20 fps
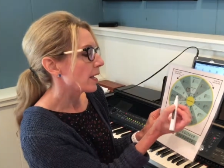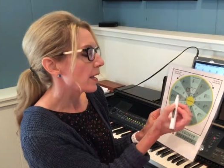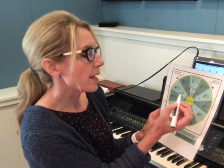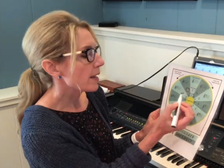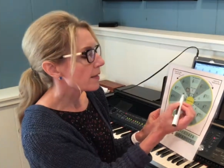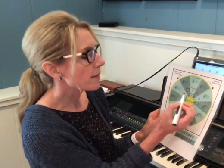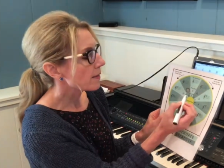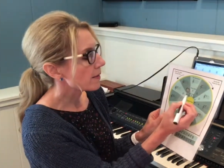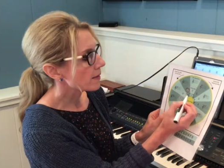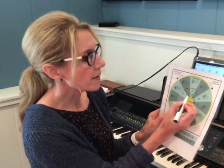
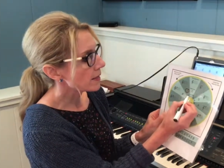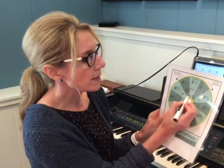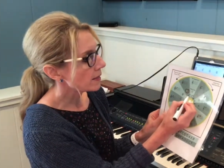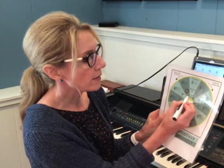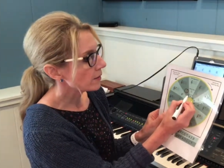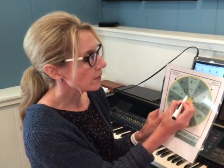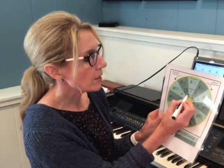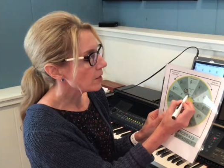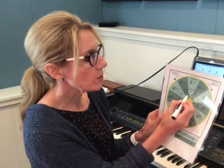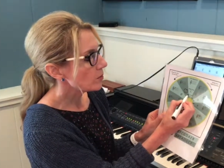and
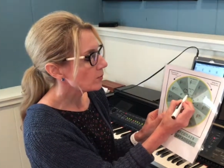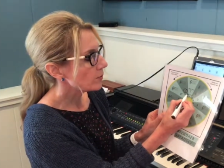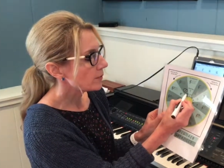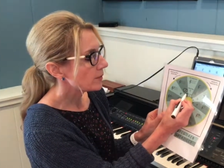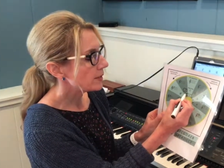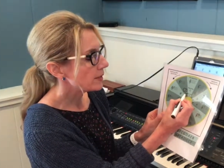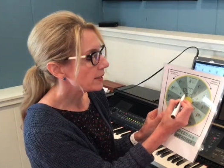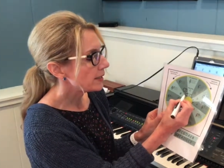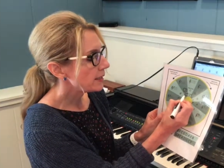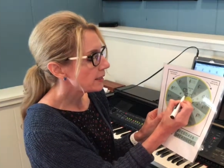then, oh,
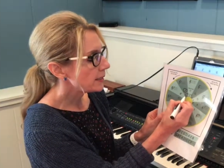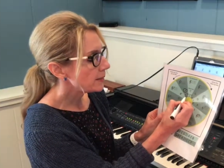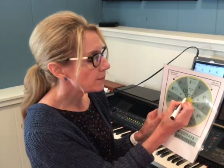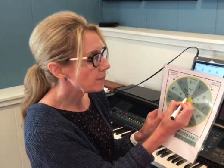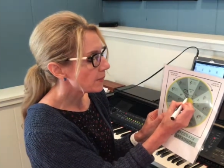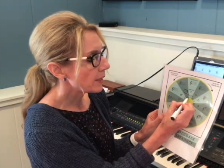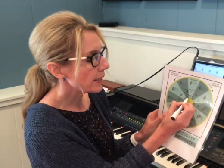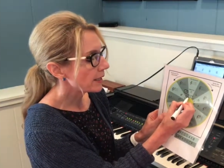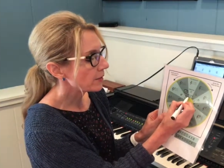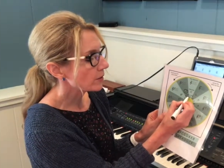D
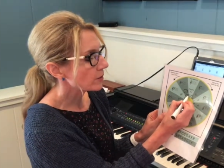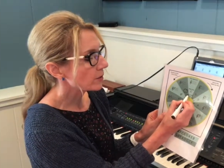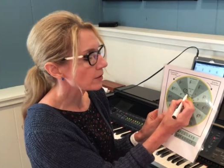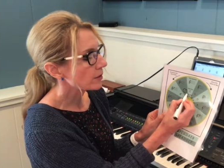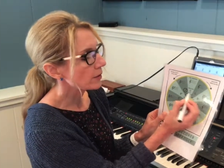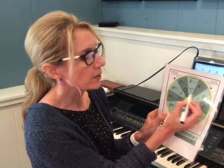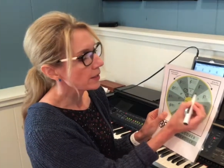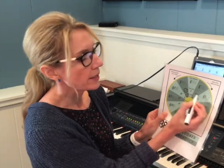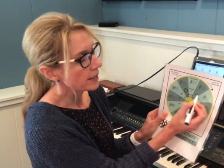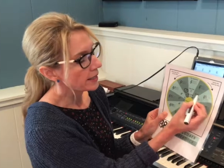
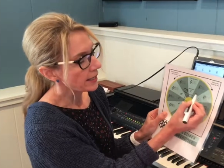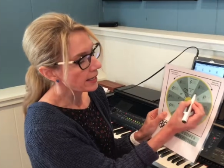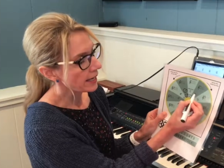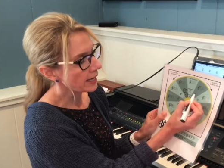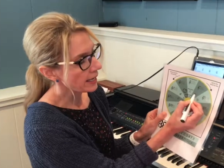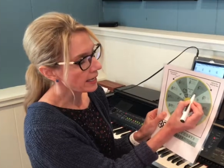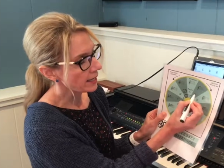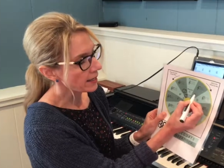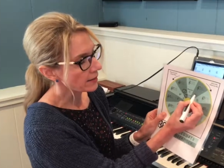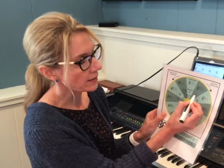minor
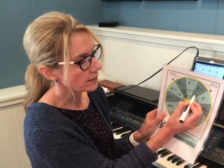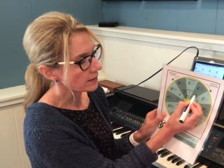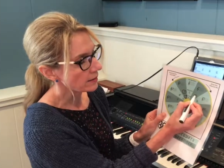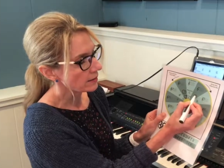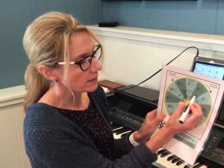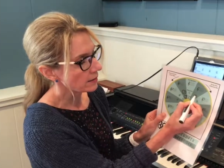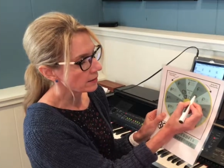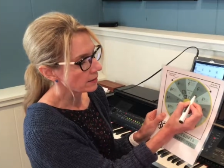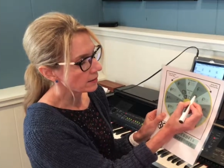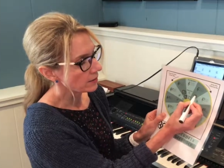and
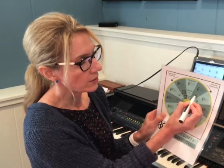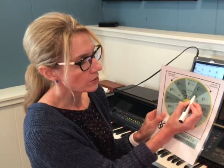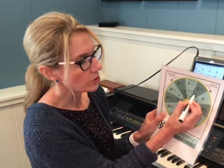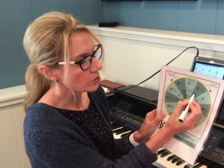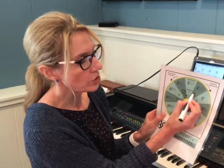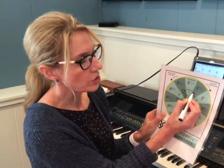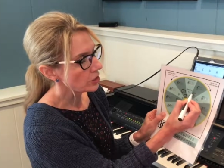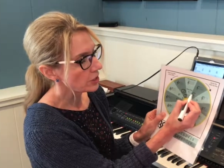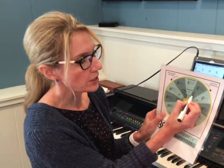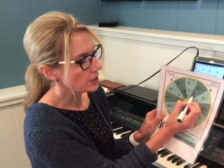
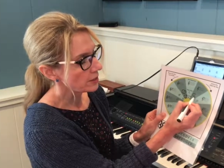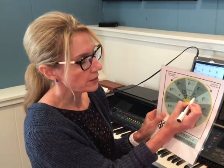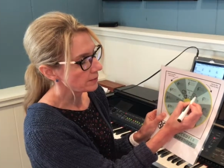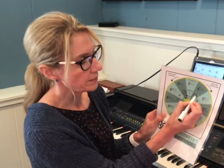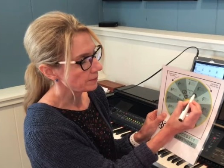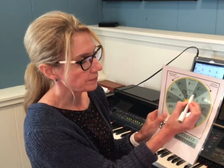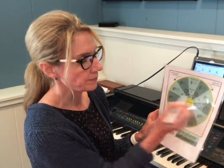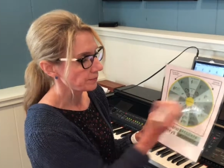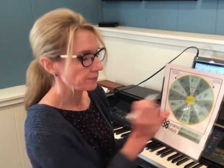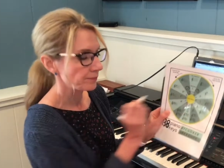G.
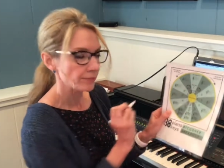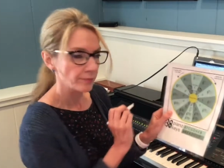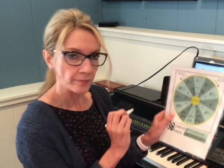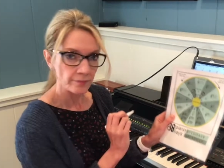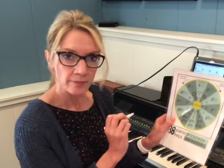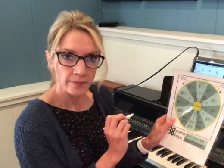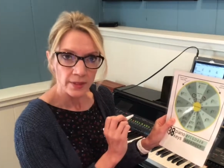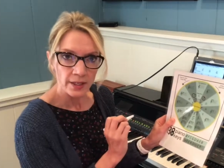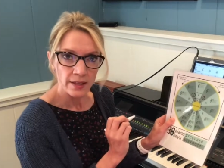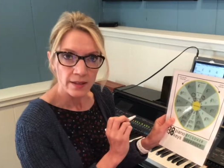
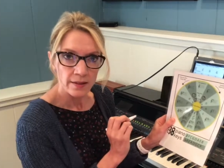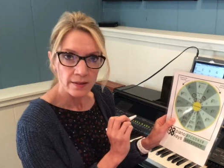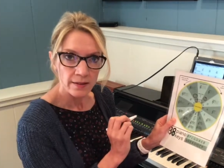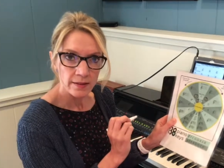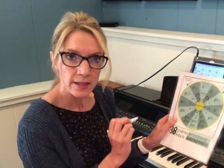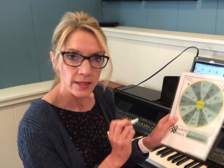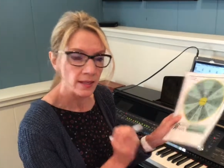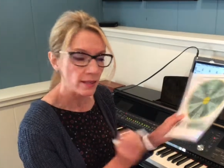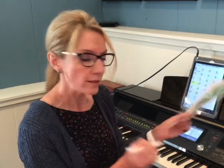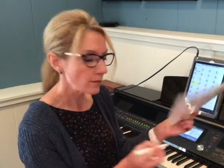
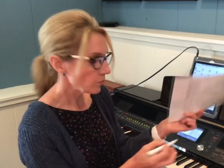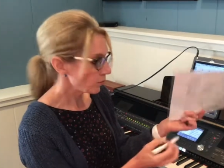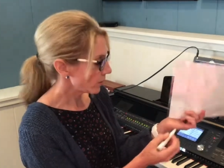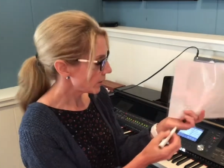Then